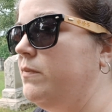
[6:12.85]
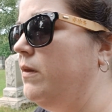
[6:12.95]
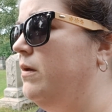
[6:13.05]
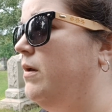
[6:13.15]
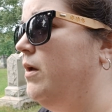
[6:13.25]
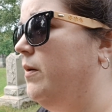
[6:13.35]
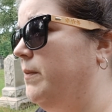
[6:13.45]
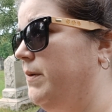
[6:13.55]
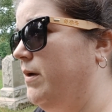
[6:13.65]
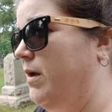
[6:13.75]

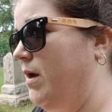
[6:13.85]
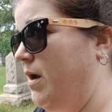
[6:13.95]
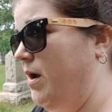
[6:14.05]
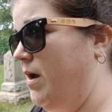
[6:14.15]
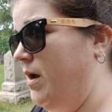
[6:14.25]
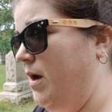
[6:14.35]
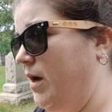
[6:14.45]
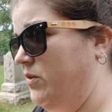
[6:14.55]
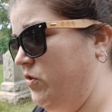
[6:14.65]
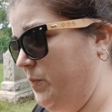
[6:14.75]

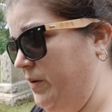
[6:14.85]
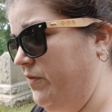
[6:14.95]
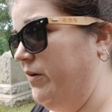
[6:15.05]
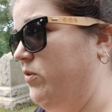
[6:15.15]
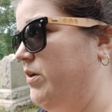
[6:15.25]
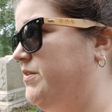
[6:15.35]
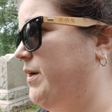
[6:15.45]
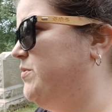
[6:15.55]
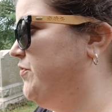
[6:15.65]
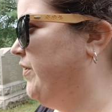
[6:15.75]
It took me a very long
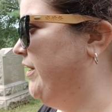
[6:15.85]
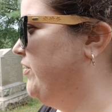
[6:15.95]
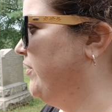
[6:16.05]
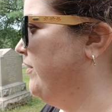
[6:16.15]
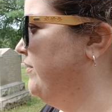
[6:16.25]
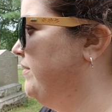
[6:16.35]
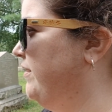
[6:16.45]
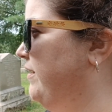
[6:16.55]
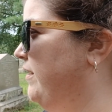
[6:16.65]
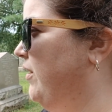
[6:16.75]
time to find her.
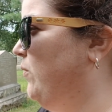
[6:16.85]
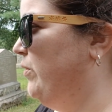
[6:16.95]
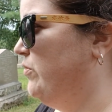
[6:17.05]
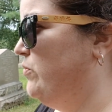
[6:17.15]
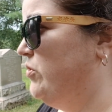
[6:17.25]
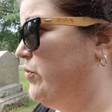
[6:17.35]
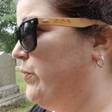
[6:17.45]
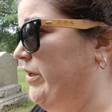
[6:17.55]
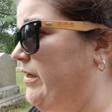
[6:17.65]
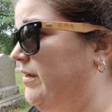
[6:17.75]
With those
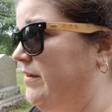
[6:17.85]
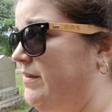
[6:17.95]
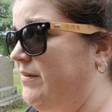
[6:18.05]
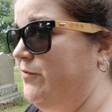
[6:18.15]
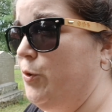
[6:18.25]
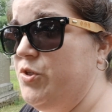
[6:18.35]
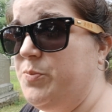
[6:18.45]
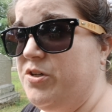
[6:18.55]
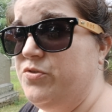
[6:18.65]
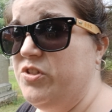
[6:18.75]
3 viewer
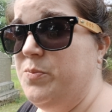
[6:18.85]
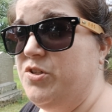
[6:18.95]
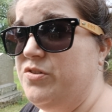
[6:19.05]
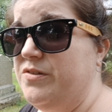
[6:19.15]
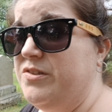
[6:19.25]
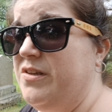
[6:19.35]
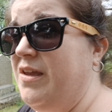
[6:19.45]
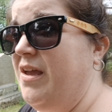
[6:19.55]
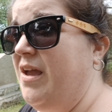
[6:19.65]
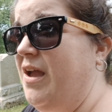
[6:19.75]
special submissions,
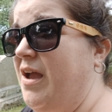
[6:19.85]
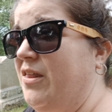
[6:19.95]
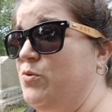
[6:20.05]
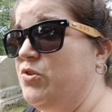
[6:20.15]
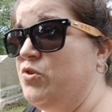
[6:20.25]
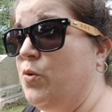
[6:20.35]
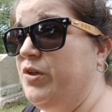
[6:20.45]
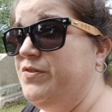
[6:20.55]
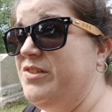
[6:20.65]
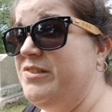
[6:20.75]
it was a total
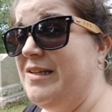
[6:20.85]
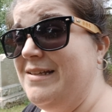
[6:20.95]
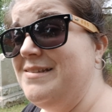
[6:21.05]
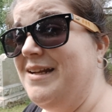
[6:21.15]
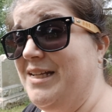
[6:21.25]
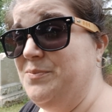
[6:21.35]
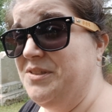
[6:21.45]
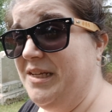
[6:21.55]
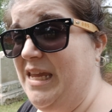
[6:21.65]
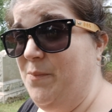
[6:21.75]
of 6 times
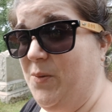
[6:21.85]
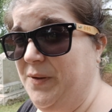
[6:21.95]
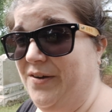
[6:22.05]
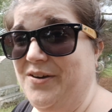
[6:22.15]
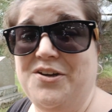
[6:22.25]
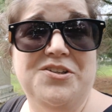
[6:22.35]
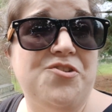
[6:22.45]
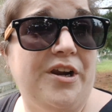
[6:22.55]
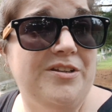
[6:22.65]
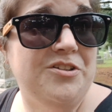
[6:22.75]
I came up here
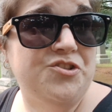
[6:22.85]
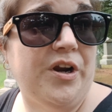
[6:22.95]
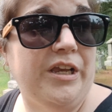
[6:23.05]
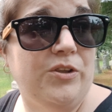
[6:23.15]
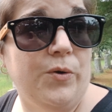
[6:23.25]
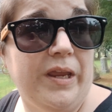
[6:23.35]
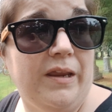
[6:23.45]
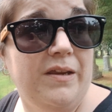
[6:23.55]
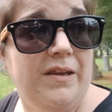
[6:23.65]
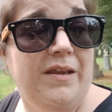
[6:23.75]
to try and
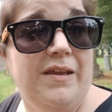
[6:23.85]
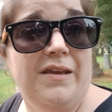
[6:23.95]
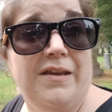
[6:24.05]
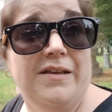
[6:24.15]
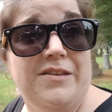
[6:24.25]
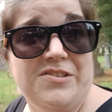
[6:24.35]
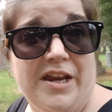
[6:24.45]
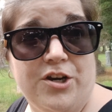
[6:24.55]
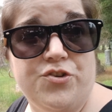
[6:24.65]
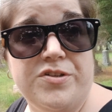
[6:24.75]
locate this
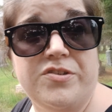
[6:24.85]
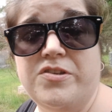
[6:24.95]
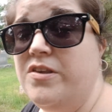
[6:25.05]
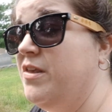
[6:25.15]
actress.